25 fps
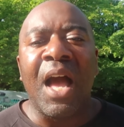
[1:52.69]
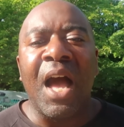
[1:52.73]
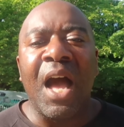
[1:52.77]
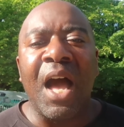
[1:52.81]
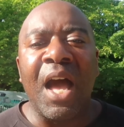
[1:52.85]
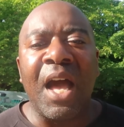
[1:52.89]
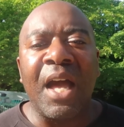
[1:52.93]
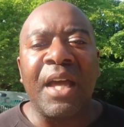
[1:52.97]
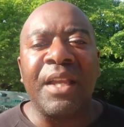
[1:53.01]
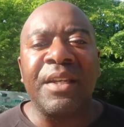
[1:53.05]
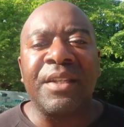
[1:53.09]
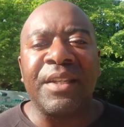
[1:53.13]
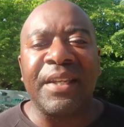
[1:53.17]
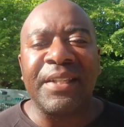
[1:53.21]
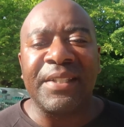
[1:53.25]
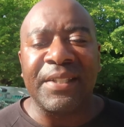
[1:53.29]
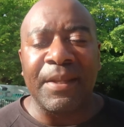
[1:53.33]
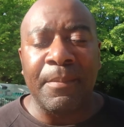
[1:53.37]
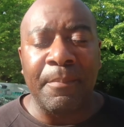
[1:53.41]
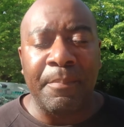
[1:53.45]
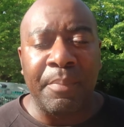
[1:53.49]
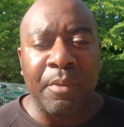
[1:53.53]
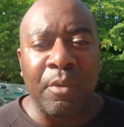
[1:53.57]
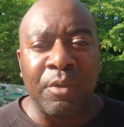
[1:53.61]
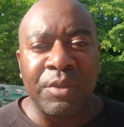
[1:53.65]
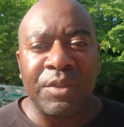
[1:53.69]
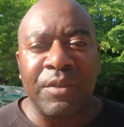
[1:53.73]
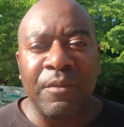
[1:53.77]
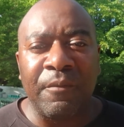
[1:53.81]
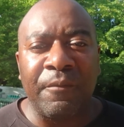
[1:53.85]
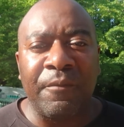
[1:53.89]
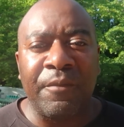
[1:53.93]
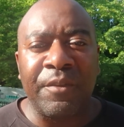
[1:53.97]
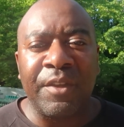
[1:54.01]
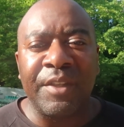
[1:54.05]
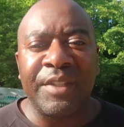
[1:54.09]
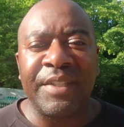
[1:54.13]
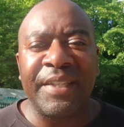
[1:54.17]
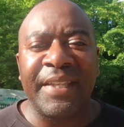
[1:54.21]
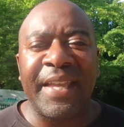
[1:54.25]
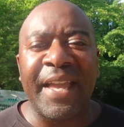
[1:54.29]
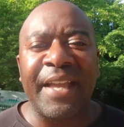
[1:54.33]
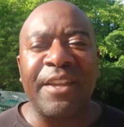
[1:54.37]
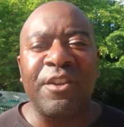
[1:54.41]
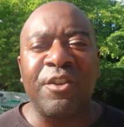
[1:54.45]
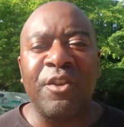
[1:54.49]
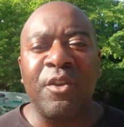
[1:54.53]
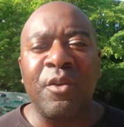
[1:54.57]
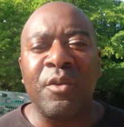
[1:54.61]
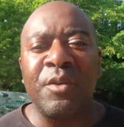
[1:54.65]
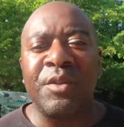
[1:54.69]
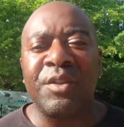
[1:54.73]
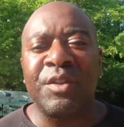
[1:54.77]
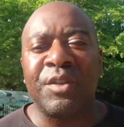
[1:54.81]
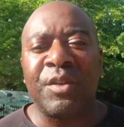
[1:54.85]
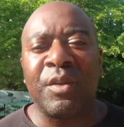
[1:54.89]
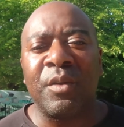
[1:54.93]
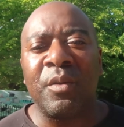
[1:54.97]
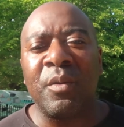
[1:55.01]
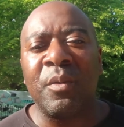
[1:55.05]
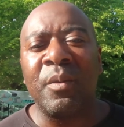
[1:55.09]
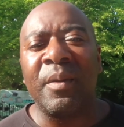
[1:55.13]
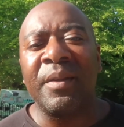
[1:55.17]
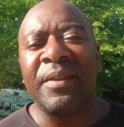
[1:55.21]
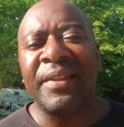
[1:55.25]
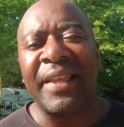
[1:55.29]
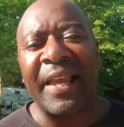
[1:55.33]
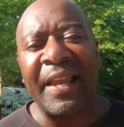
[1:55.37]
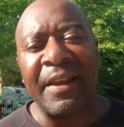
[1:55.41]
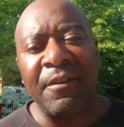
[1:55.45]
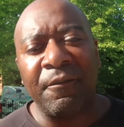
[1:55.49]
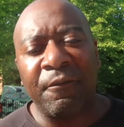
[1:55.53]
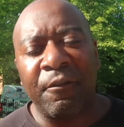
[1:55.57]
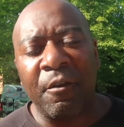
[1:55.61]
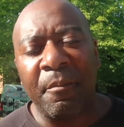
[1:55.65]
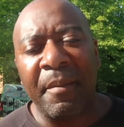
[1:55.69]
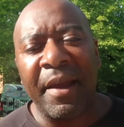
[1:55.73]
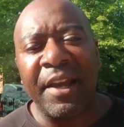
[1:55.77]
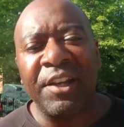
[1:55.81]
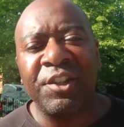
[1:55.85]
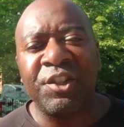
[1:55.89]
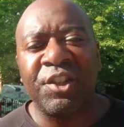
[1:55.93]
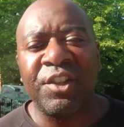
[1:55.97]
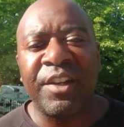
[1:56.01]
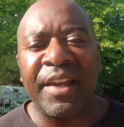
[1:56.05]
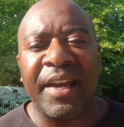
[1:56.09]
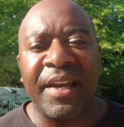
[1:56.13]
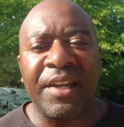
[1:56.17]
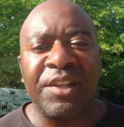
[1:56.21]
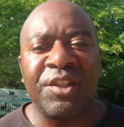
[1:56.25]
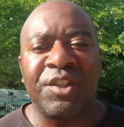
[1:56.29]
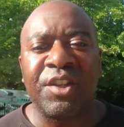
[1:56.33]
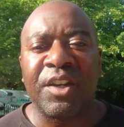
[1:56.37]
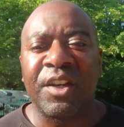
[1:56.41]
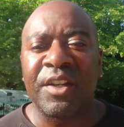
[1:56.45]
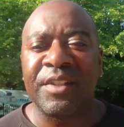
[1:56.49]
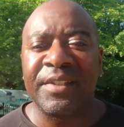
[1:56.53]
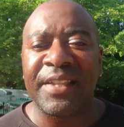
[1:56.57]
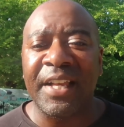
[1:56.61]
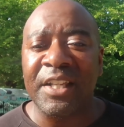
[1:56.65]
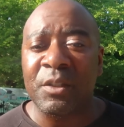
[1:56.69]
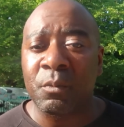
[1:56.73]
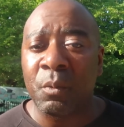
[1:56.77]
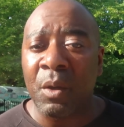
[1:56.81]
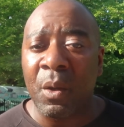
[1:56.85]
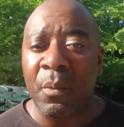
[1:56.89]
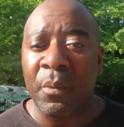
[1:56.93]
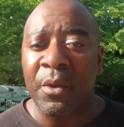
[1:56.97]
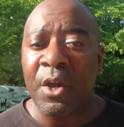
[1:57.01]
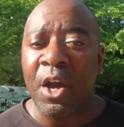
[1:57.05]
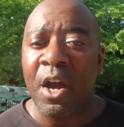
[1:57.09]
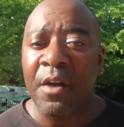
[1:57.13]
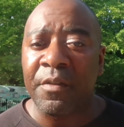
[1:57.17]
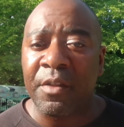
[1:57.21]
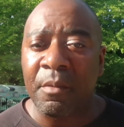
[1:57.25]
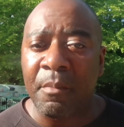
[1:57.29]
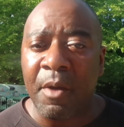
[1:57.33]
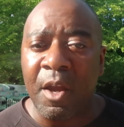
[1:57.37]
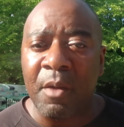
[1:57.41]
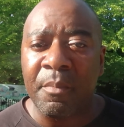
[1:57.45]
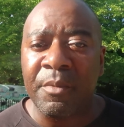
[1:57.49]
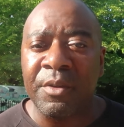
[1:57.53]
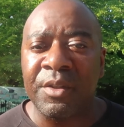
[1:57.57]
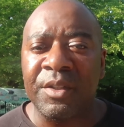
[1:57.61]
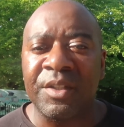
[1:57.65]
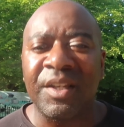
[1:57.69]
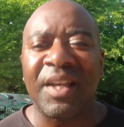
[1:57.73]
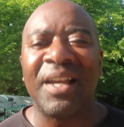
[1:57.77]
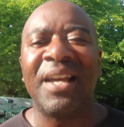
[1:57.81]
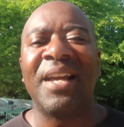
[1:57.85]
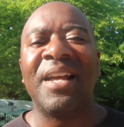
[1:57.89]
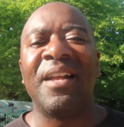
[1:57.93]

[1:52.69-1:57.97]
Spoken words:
And it's important for you to get used to the information age, because that's where we are at the moment.